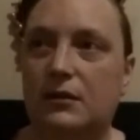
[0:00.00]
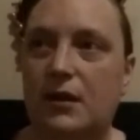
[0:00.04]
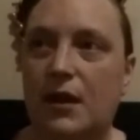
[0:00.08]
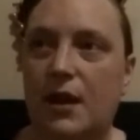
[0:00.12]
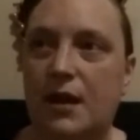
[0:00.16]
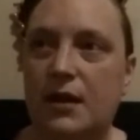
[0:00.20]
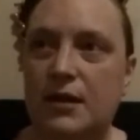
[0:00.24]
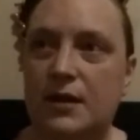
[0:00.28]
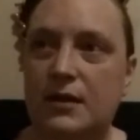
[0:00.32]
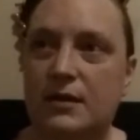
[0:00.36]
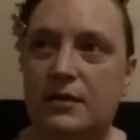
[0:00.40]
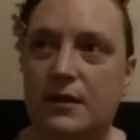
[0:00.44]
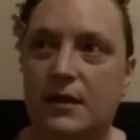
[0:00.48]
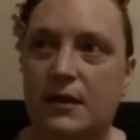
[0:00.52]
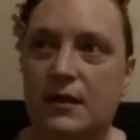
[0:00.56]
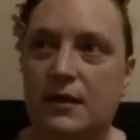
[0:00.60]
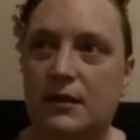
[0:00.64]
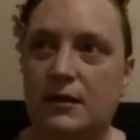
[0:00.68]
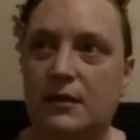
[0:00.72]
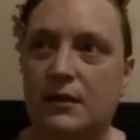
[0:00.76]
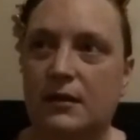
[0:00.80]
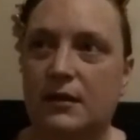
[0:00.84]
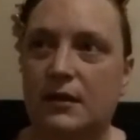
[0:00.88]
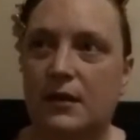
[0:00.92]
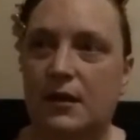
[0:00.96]

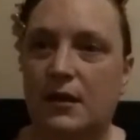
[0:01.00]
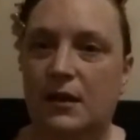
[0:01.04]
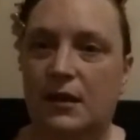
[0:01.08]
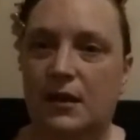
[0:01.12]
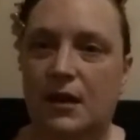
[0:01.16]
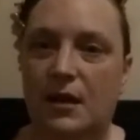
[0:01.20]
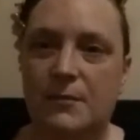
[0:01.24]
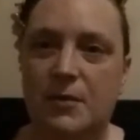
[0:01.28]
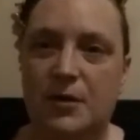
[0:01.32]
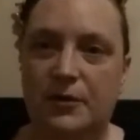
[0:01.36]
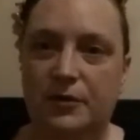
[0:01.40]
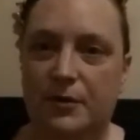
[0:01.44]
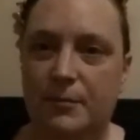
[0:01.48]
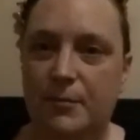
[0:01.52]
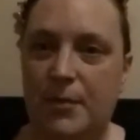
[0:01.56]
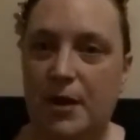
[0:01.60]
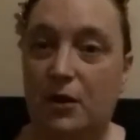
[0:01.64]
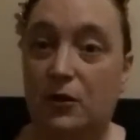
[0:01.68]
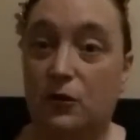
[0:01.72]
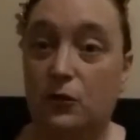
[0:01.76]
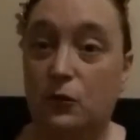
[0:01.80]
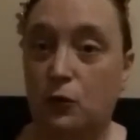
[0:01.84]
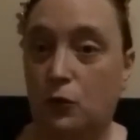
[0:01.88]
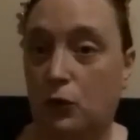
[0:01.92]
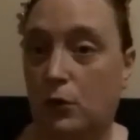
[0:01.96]
anything about the
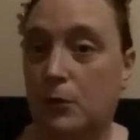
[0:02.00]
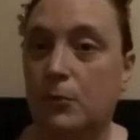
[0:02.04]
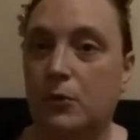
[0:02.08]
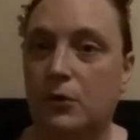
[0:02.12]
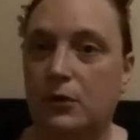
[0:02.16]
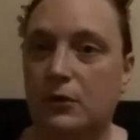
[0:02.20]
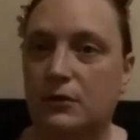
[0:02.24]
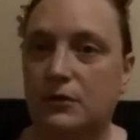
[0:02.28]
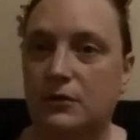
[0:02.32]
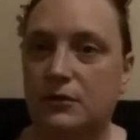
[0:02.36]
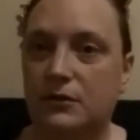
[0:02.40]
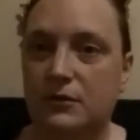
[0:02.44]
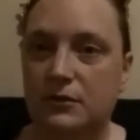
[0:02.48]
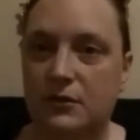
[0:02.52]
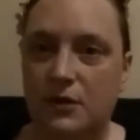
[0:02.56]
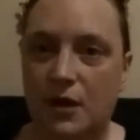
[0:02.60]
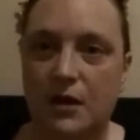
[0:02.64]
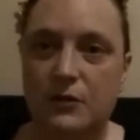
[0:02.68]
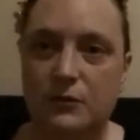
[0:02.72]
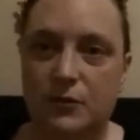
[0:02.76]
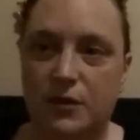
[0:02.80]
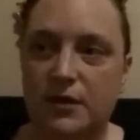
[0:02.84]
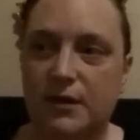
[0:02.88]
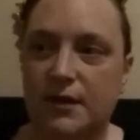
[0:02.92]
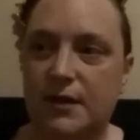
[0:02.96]
paranormal.
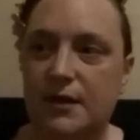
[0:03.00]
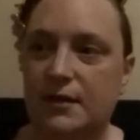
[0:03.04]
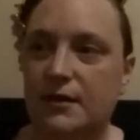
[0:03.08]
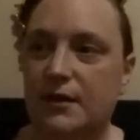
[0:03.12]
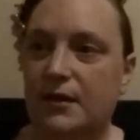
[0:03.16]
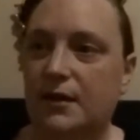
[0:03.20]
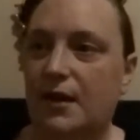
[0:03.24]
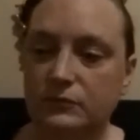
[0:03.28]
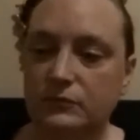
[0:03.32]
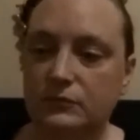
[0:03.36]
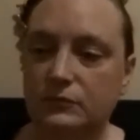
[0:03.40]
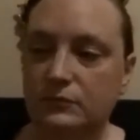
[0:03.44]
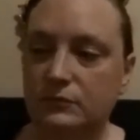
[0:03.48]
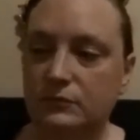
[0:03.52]
Not really. Like,